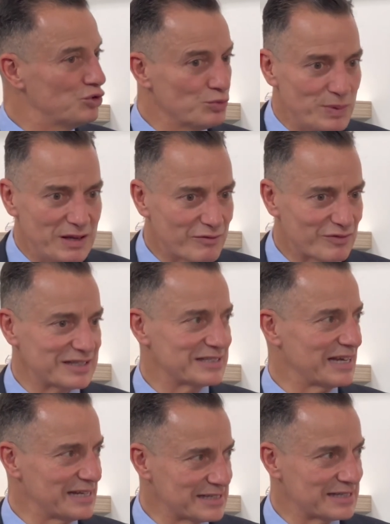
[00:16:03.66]
would be a
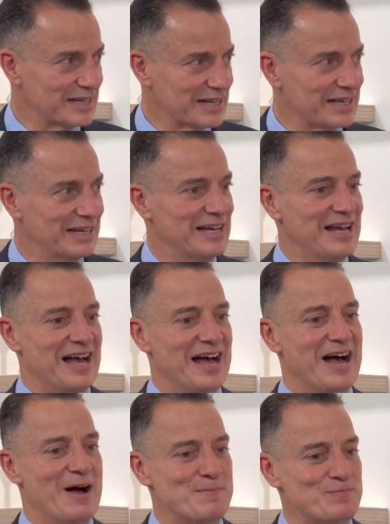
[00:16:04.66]
fantastic
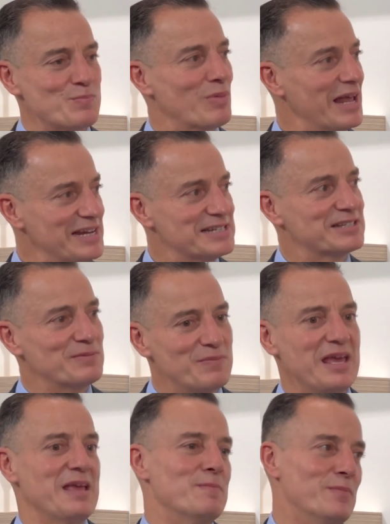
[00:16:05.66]
place to
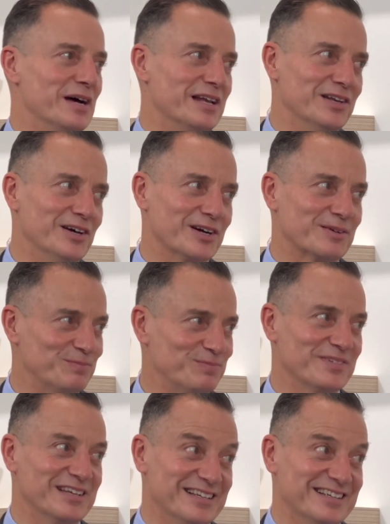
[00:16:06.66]
be. But look,
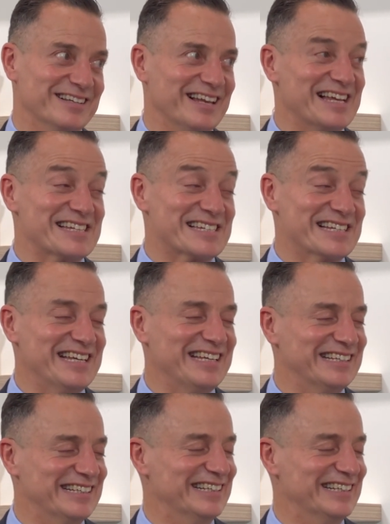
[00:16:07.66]
let's see.